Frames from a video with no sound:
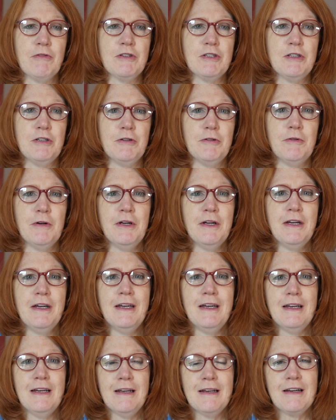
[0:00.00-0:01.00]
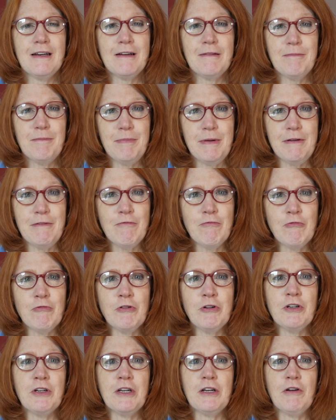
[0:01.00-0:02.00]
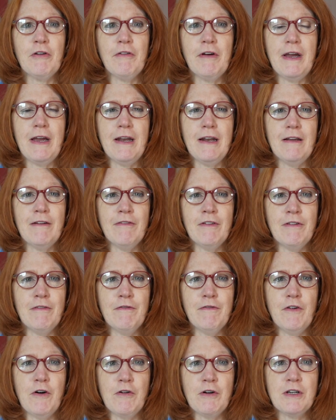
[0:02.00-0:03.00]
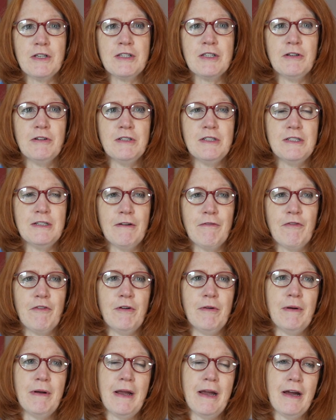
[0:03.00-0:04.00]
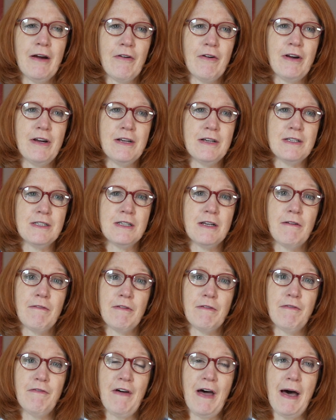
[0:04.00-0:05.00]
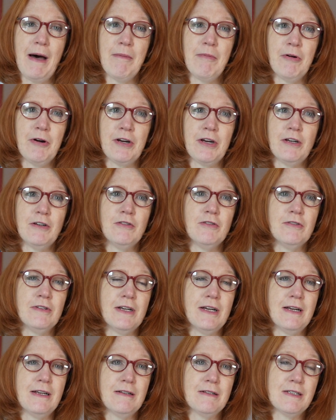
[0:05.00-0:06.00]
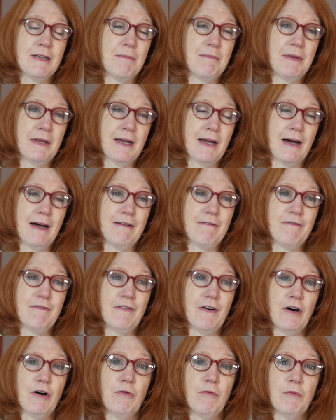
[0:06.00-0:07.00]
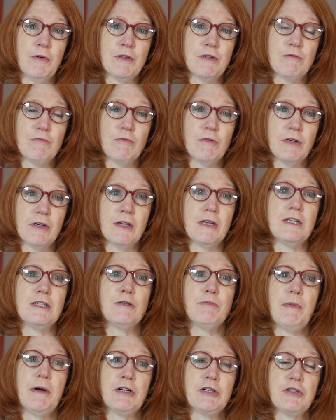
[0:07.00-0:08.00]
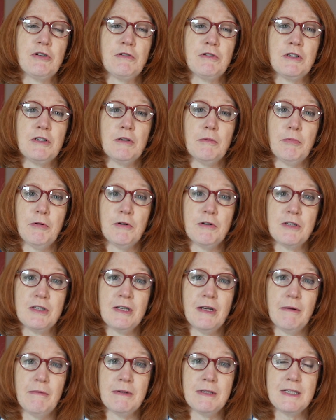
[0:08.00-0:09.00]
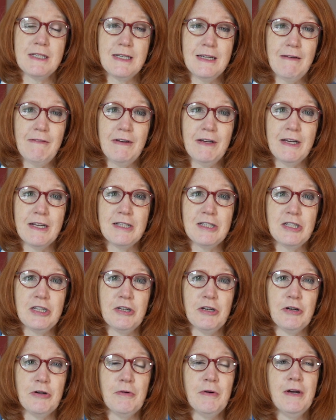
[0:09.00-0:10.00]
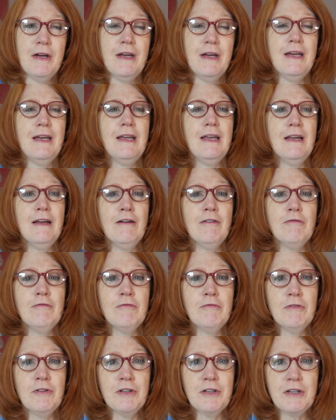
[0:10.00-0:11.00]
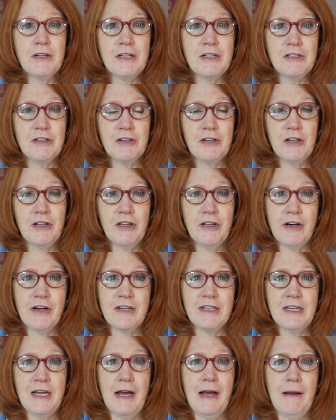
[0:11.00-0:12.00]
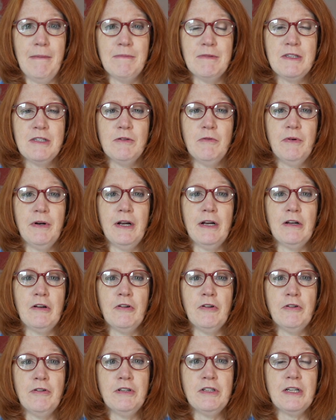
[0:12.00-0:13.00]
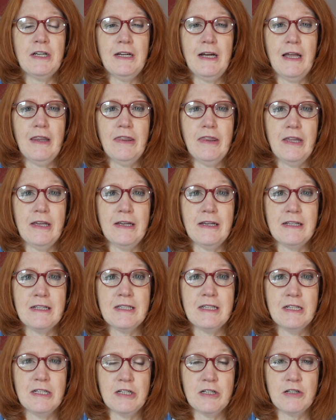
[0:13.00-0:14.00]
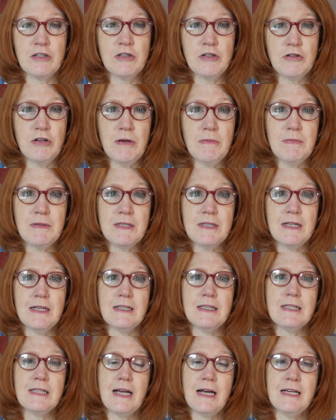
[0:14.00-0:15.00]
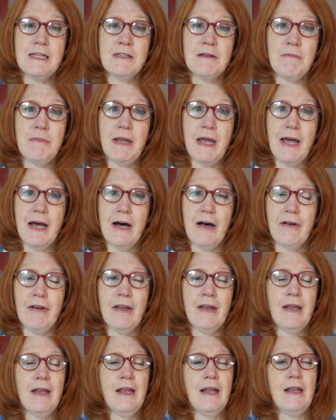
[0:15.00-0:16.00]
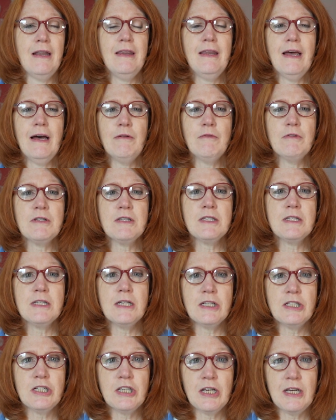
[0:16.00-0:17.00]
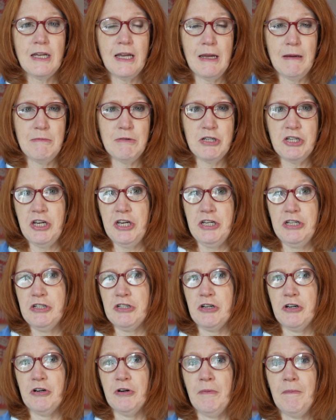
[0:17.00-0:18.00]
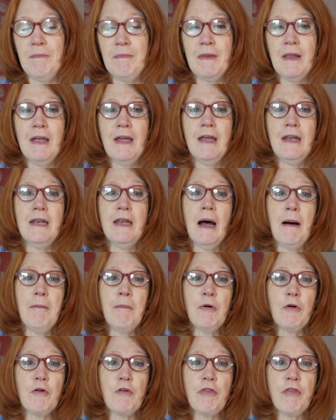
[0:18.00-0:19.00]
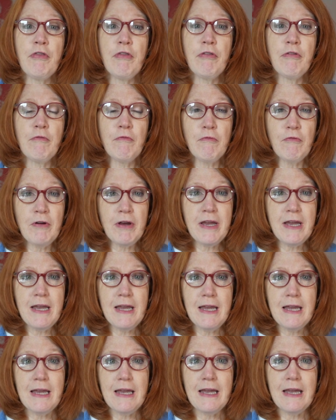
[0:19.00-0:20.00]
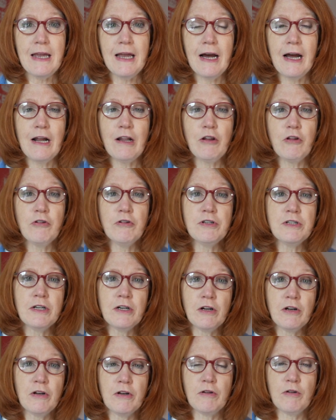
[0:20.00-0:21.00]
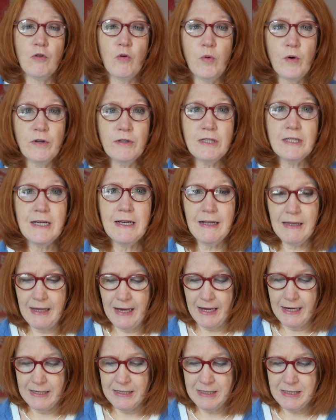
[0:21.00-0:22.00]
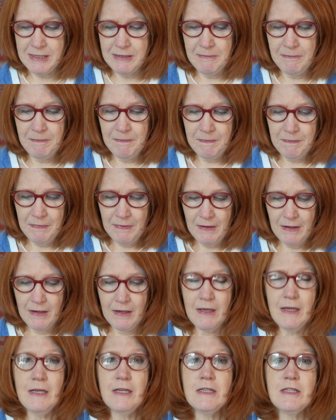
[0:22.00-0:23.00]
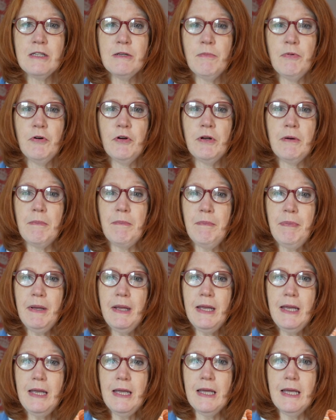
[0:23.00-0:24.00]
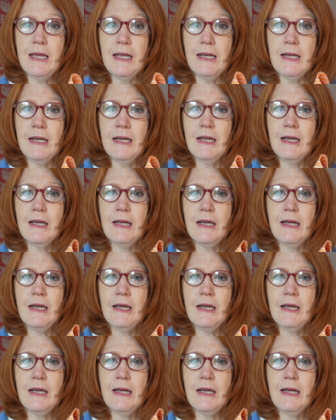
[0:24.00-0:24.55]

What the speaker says: to be really creative and focus on different areas of the fabric and create something I felt was really special to the person I was giving it to, it really took a long time. So when I learned to cut things into strips and size them down, that was such a game changer. Number 3, I learned in a quilting class, is to put a pin